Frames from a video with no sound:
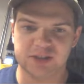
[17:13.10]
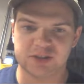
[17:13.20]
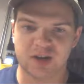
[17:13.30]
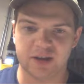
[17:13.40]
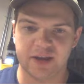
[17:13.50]

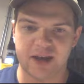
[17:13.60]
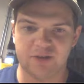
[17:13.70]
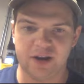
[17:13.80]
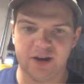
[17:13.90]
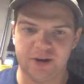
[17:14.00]
dunk again
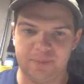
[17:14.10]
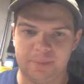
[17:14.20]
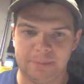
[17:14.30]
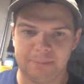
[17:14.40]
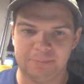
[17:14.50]
right here.
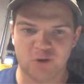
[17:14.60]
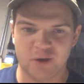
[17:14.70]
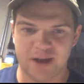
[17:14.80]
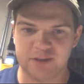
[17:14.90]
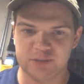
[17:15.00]
And so
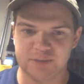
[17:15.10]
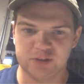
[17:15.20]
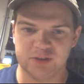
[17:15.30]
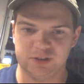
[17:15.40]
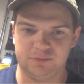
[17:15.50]
again, this is
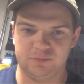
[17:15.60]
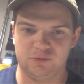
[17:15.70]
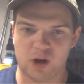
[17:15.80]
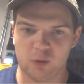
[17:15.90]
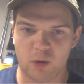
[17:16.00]
basically just a
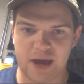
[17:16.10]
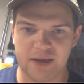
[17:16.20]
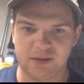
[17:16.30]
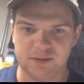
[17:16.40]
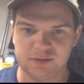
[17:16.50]

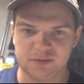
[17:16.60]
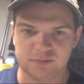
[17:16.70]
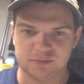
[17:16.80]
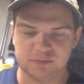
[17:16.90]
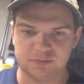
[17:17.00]
runway.
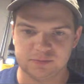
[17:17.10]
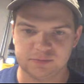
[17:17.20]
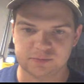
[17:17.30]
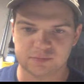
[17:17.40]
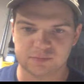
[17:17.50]

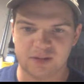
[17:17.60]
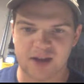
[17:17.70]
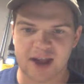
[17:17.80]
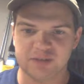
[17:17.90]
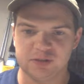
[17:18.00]

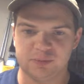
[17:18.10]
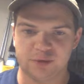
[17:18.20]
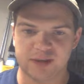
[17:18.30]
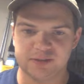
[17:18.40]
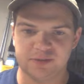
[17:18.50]
Not his most impressive